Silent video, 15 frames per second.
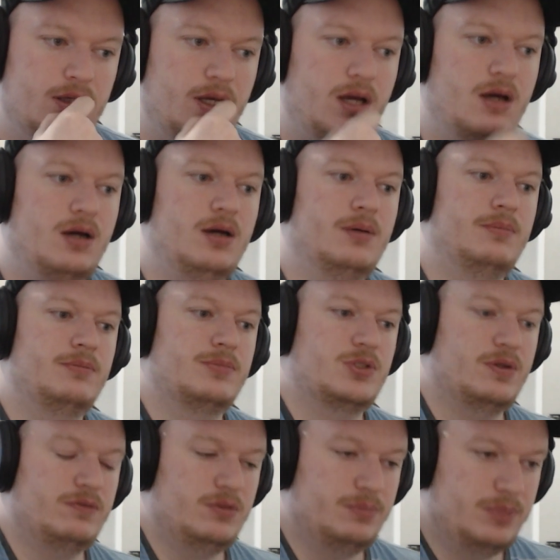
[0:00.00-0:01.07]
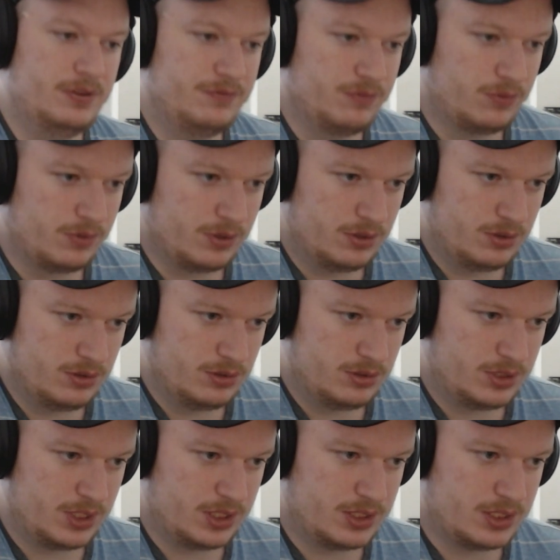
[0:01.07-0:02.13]
So after b4,
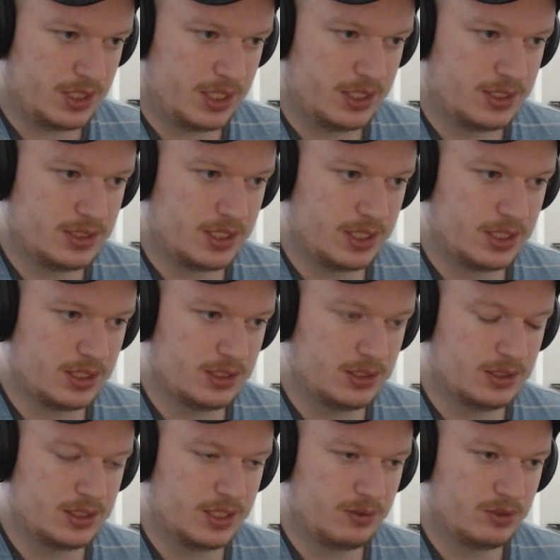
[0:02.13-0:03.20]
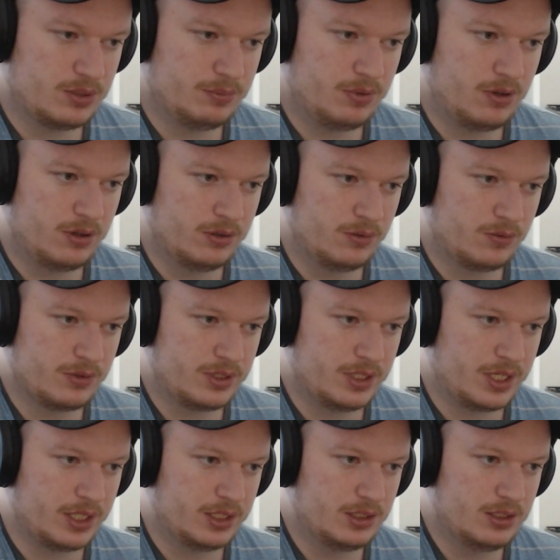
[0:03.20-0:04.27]
takes, they can take with the pawn or the
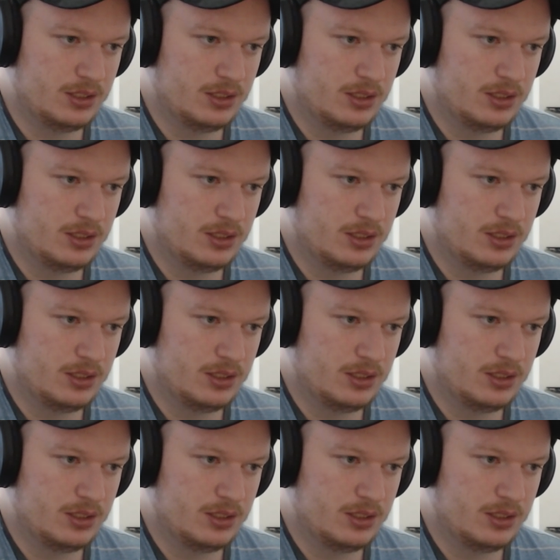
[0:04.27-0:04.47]
knight,